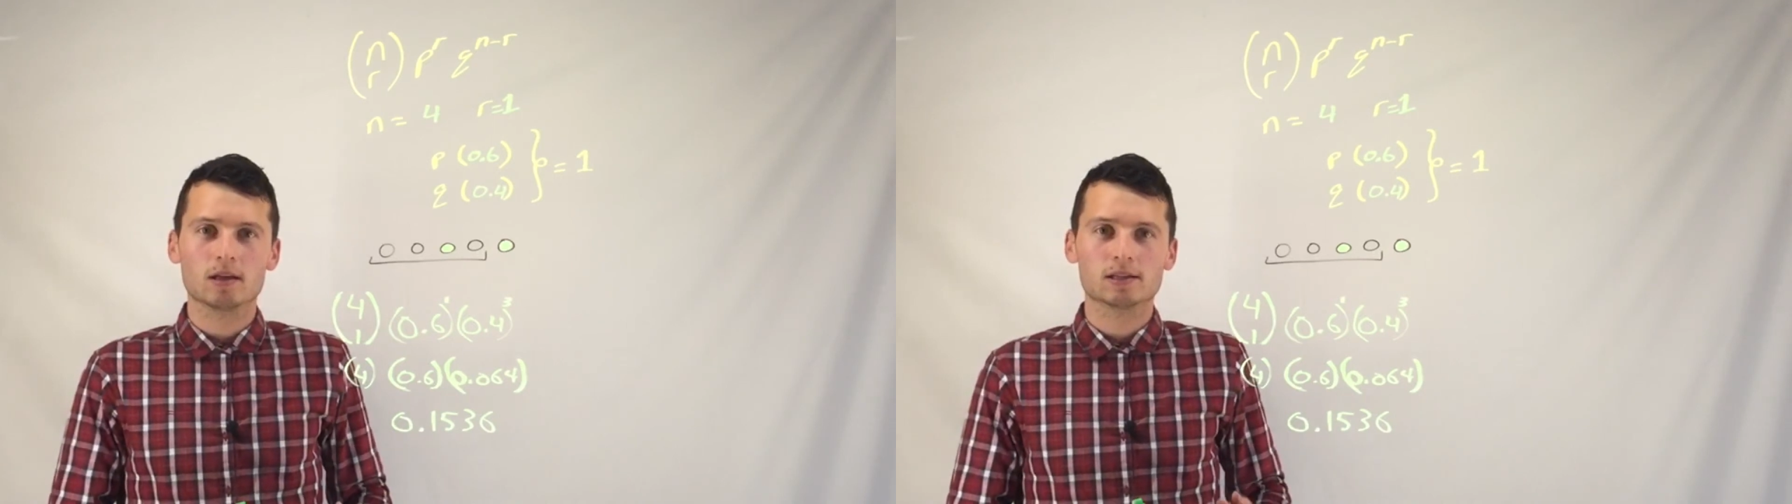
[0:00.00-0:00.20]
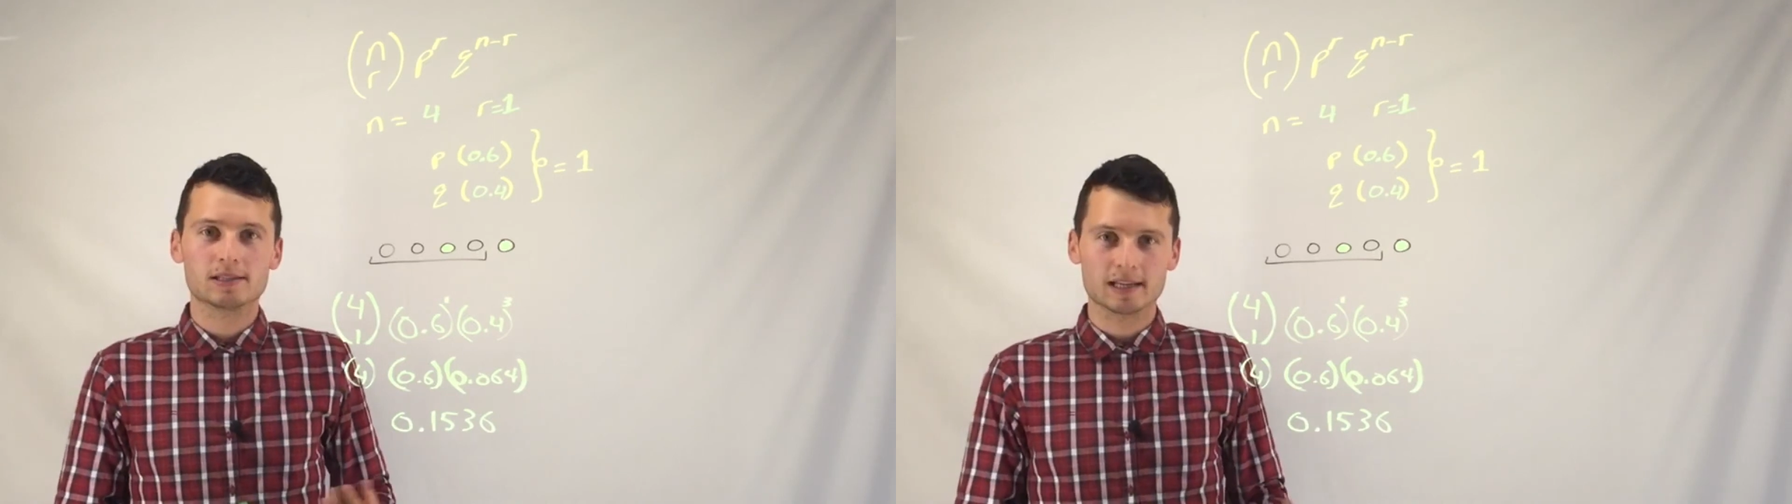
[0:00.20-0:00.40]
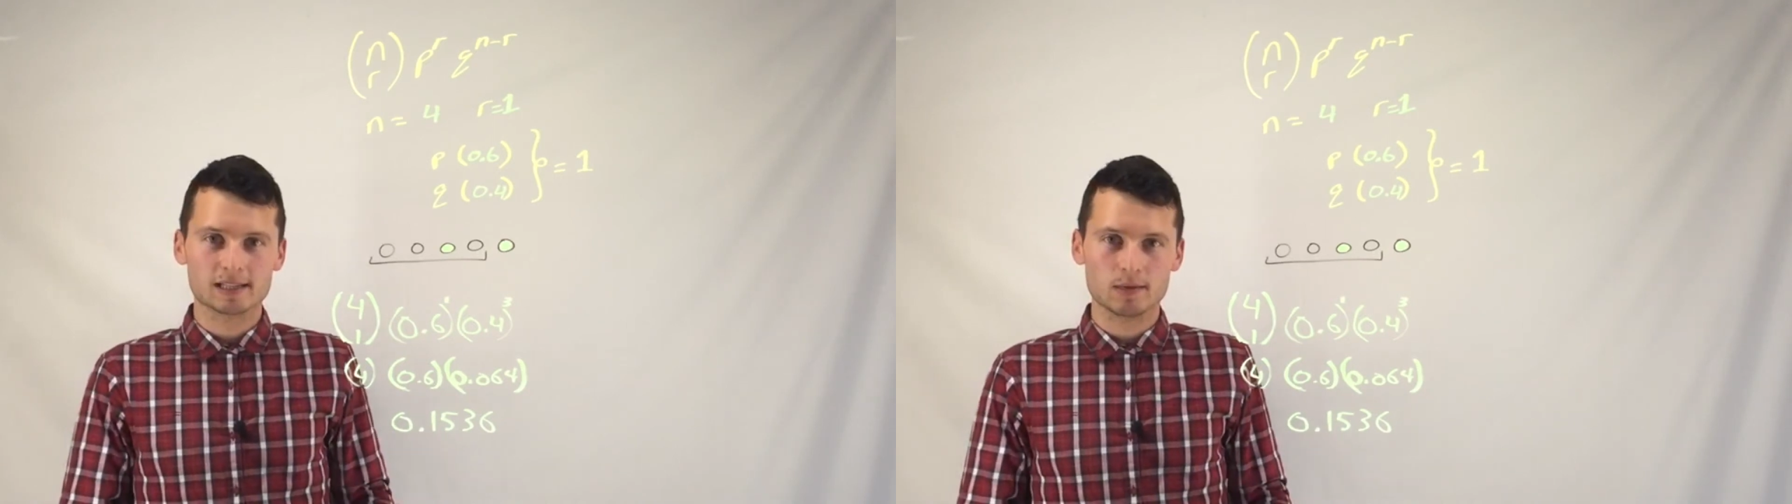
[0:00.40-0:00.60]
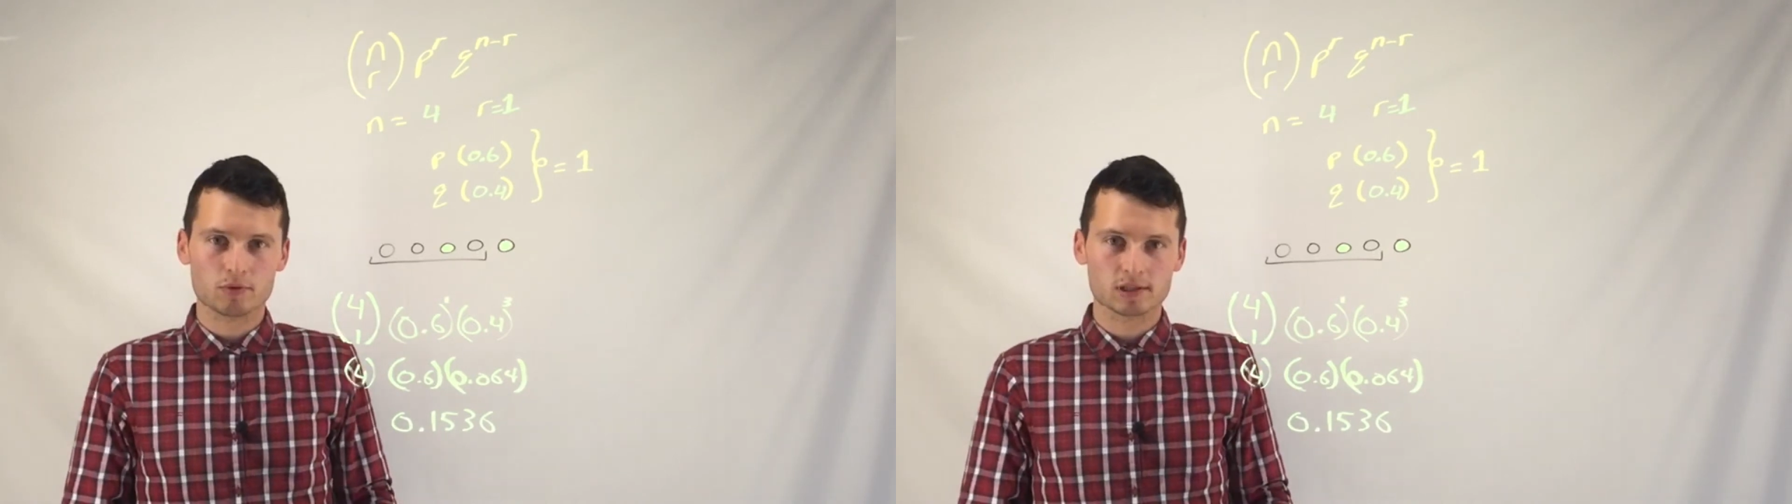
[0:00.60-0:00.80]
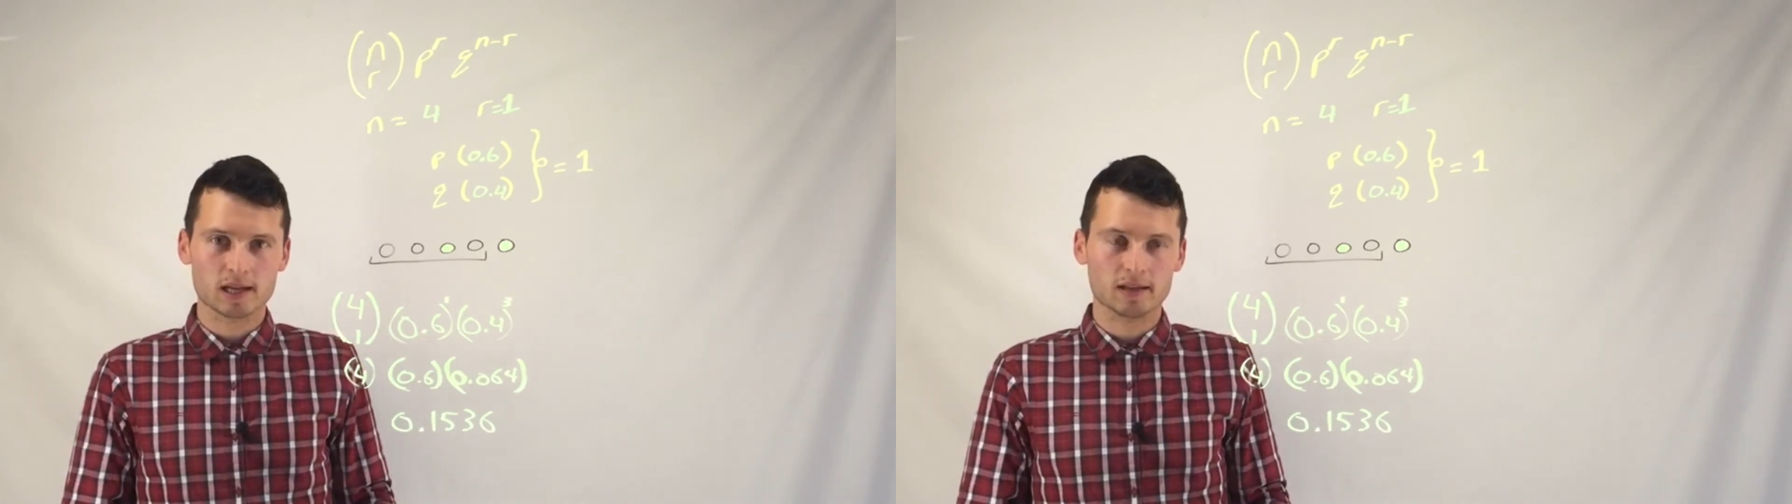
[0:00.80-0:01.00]

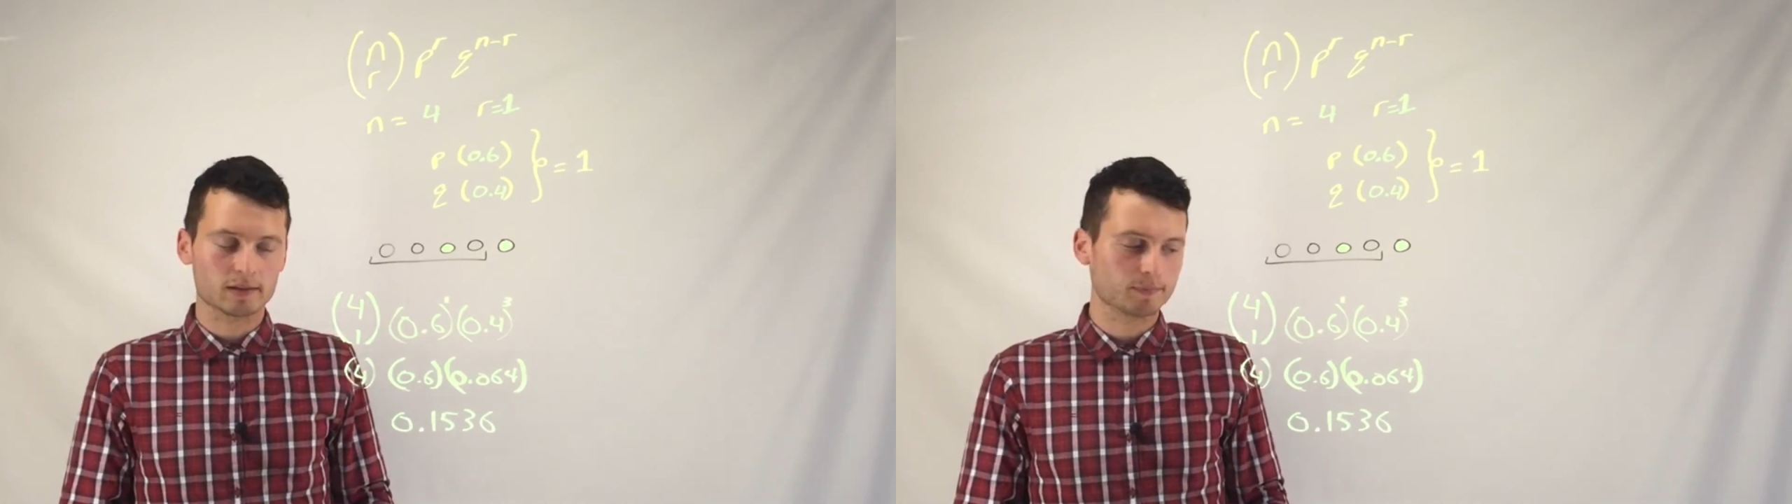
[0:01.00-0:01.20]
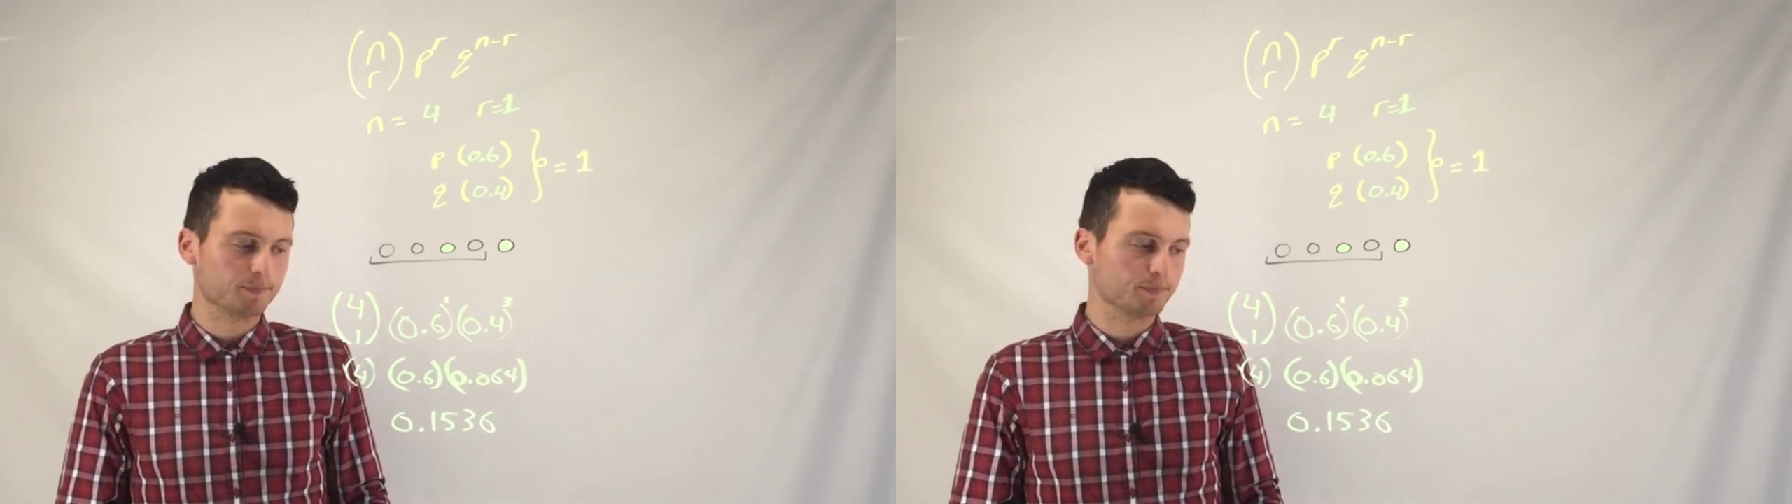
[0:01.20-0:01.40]
60%.